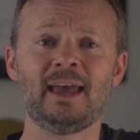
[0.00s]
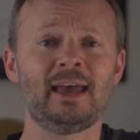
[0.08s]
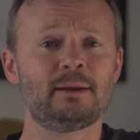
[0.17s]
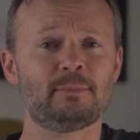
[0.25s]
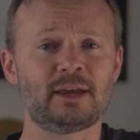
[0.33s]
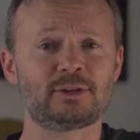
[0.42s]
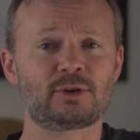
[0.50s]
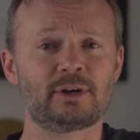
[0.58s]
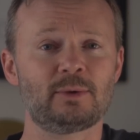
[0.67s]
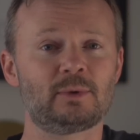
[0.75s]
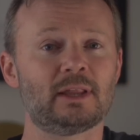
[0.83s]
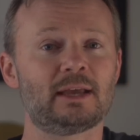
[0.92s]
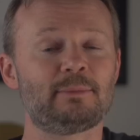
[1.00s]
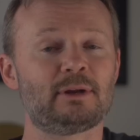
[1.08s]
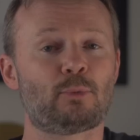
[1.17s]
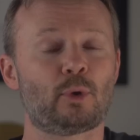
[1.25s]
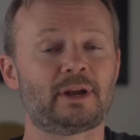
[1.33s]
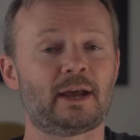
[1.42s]
and my attorney would like me to
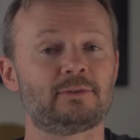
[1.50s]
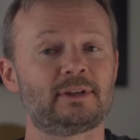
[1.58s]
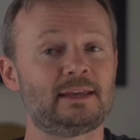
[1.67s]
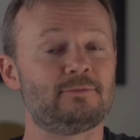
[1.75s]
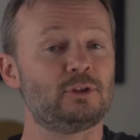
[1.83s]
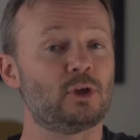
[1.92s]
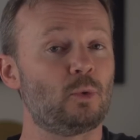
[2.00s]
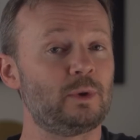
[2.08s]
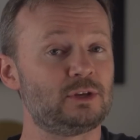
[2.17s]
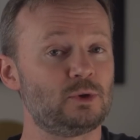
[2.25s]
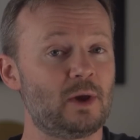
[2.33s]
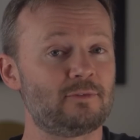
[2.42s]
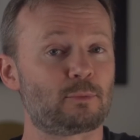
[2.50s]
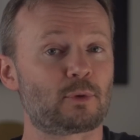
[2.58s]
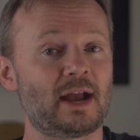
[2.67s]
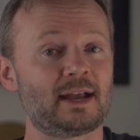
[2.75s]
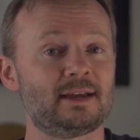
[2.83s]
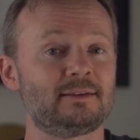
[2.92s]
point out that even though we do have a
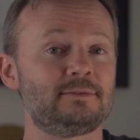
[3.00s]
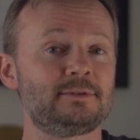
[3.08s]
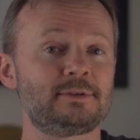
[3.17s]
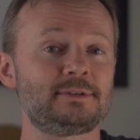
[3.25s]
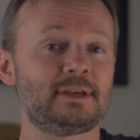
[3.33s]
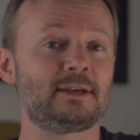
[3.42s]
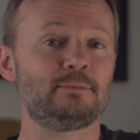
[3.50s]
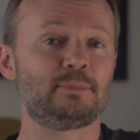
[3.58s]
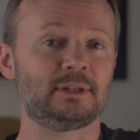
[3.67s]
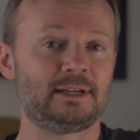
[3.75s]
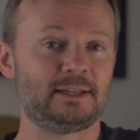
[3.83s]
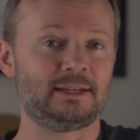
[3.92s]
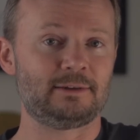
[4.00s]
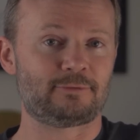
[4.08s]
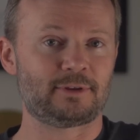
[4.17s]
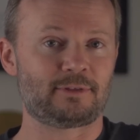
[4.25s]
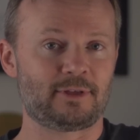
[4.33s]
bracket, this is a completely different